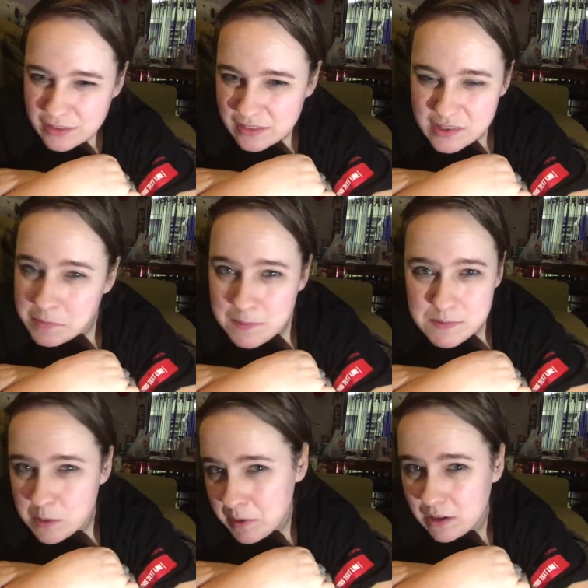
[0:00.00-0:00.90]
Sometimes
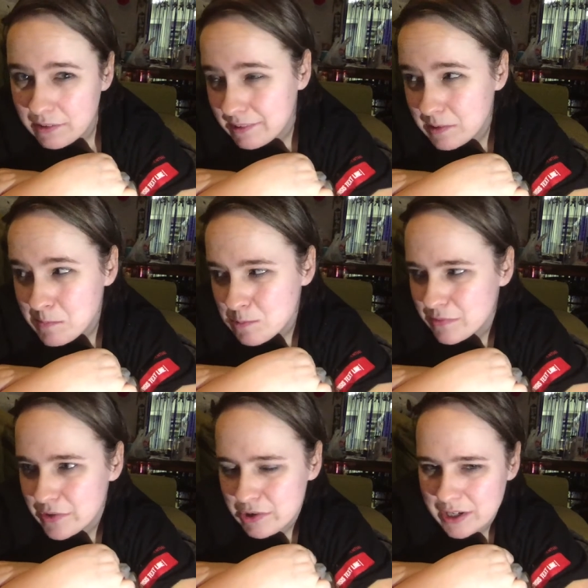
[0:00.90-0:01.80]
they'll be in a cuddly mood
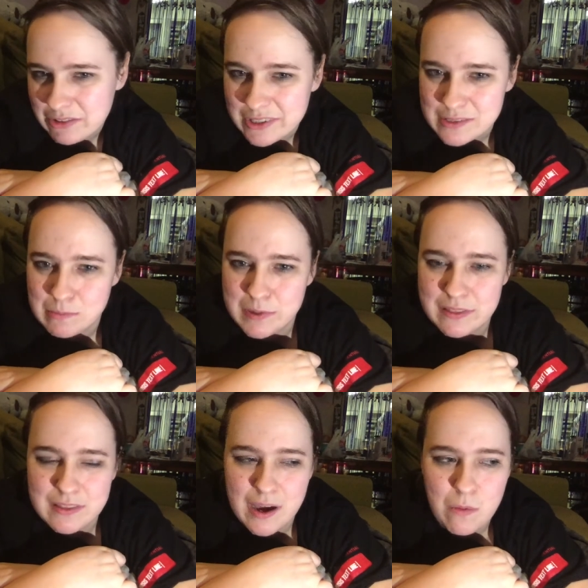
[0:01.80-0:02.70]
and they'll cuddle us, but
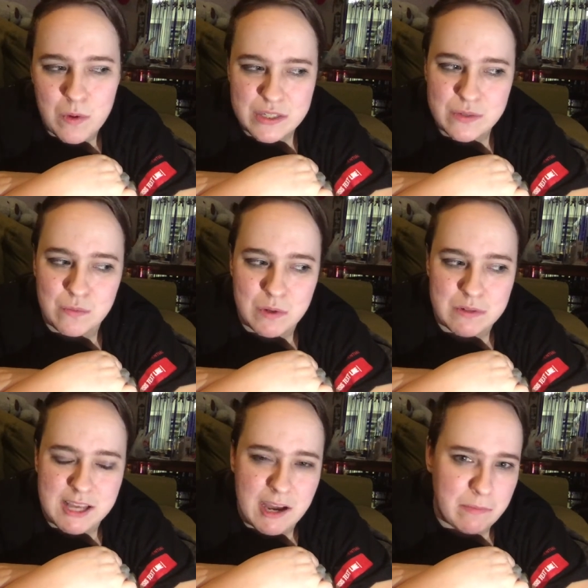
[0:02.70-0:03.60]
that wasn't what
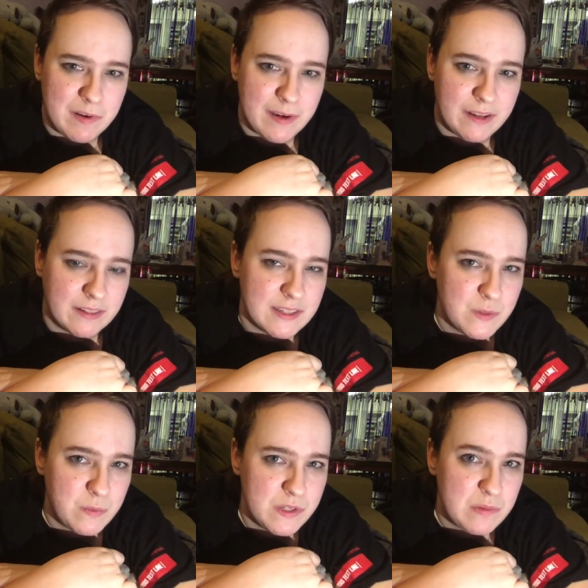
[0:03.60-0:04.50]
was happening.
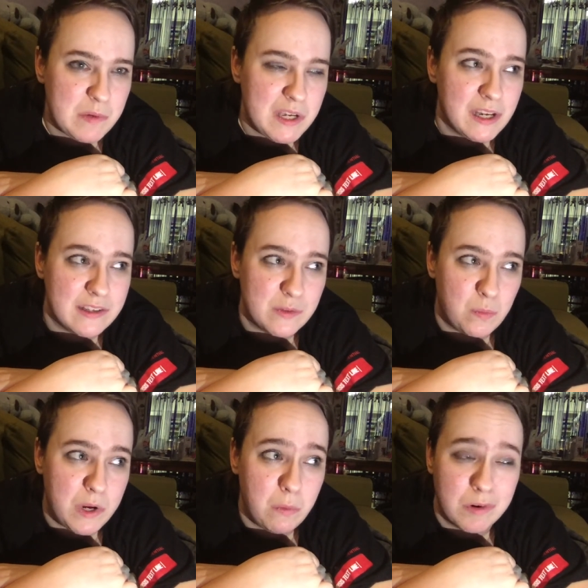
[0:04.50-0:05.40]
This was because
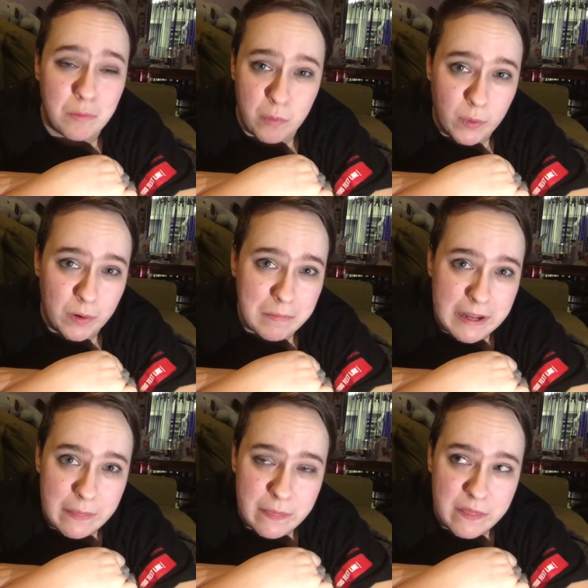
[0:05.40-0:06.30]
we were warm
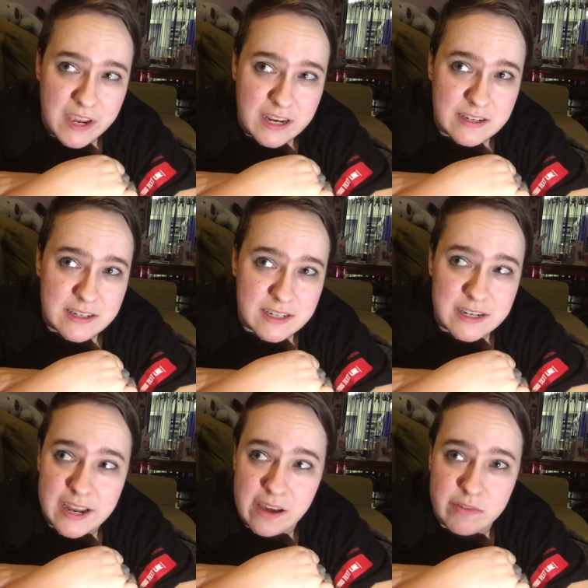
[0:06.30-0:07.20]
and they
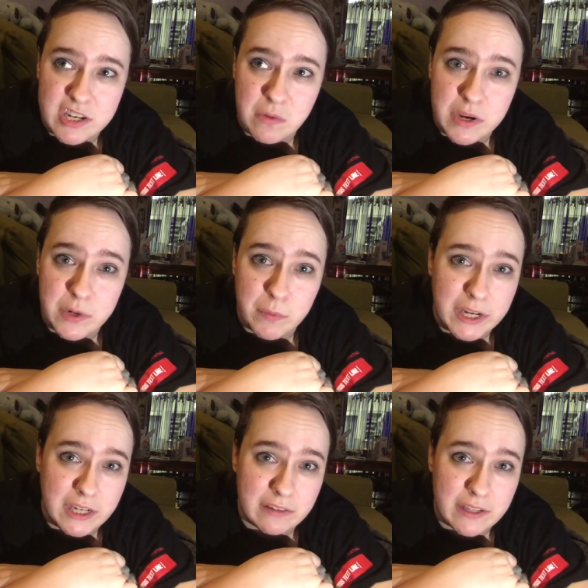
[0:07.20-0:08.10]
didn't have any way to
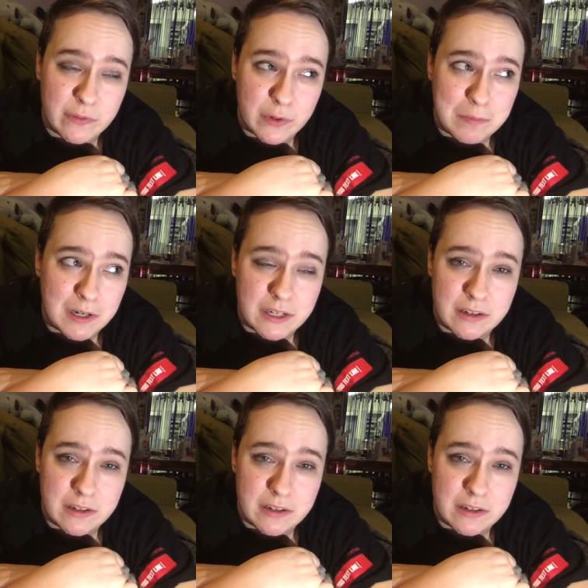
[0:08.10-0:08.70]
regulate their body